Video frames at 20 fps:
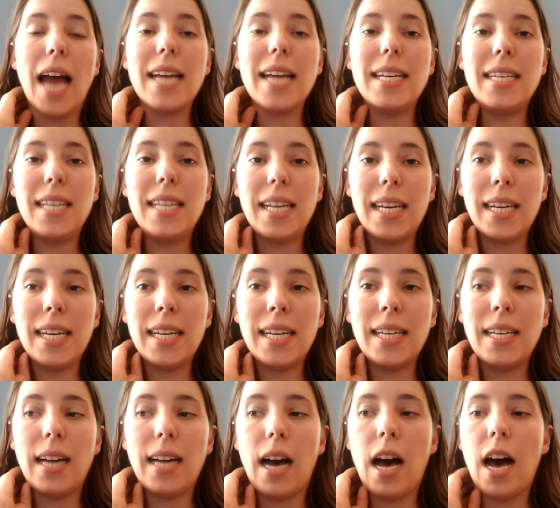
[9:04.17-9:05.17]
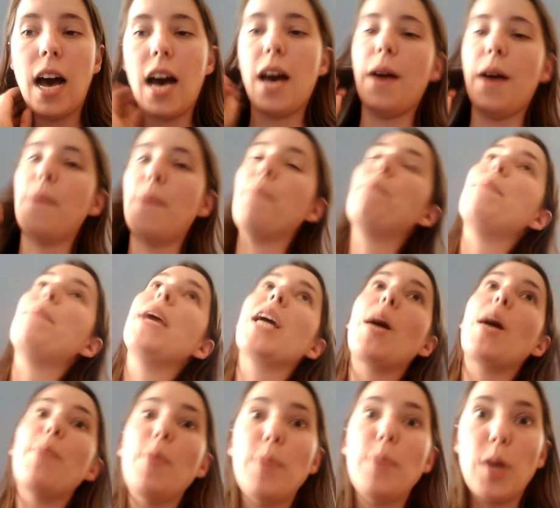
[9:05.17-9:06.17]
I did uh, pick
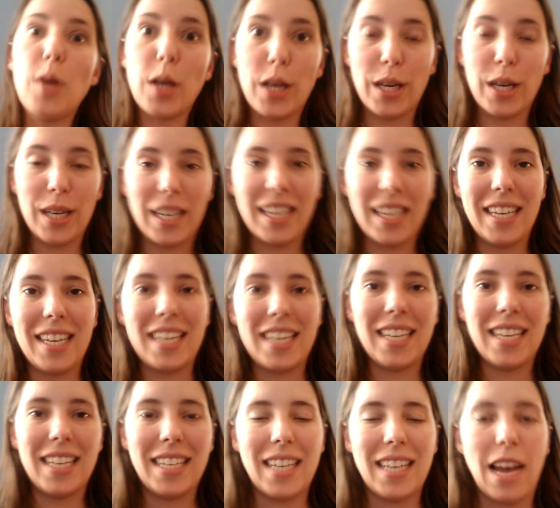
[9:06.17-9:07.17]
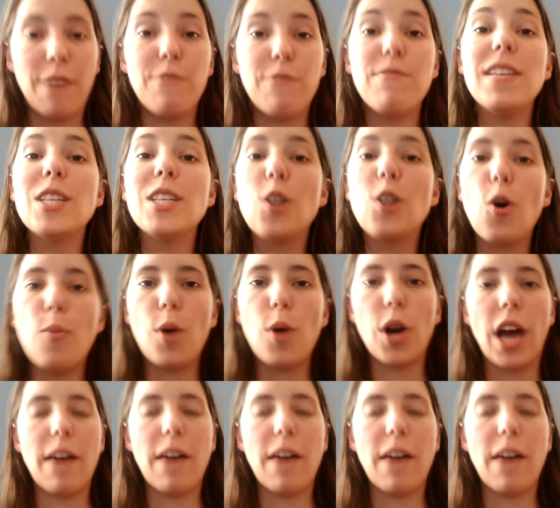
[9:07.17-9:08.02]
up a book, a physical book.